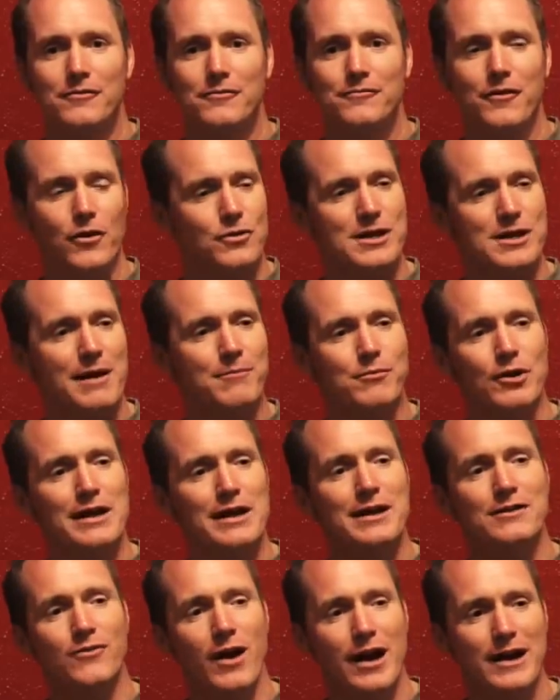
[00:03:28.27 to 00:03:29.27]
Folks, I'm
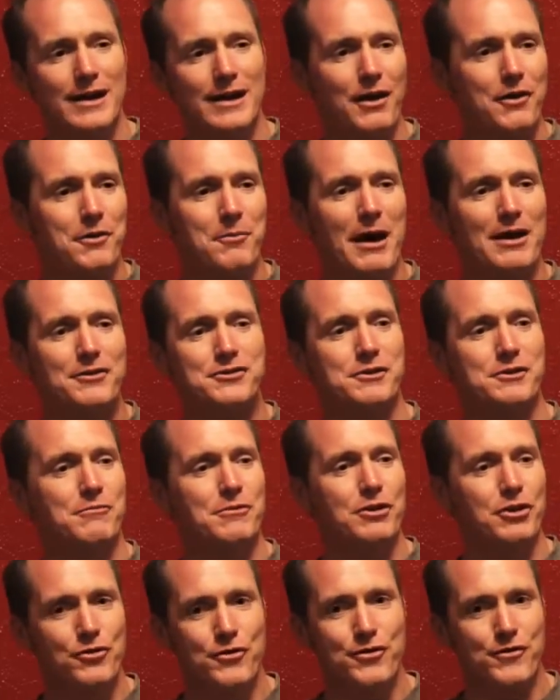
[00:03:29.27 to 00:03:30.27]
reading right now about
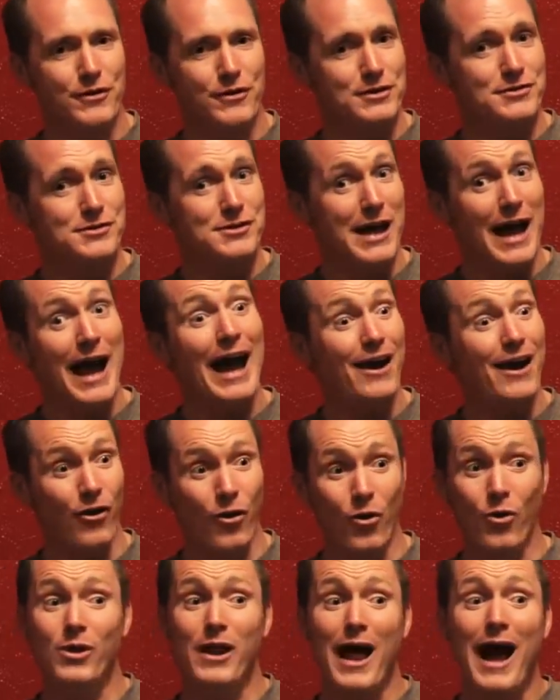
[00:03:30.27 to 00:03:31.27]
some Lutherans that had a
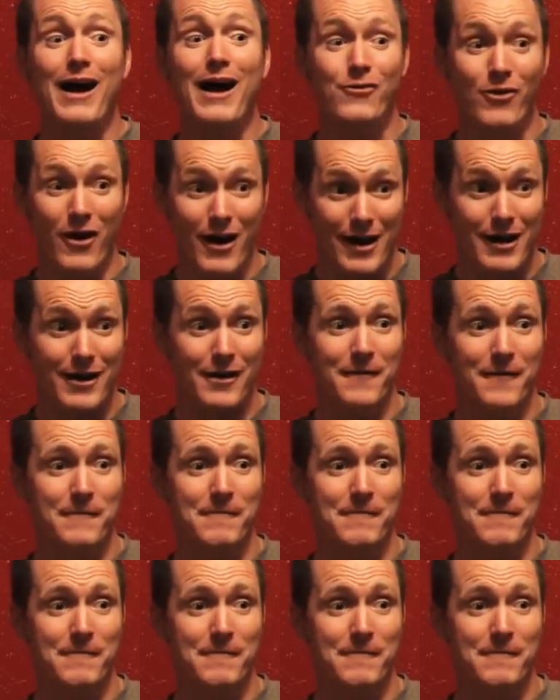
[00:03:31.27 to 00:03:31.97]
whole lot right.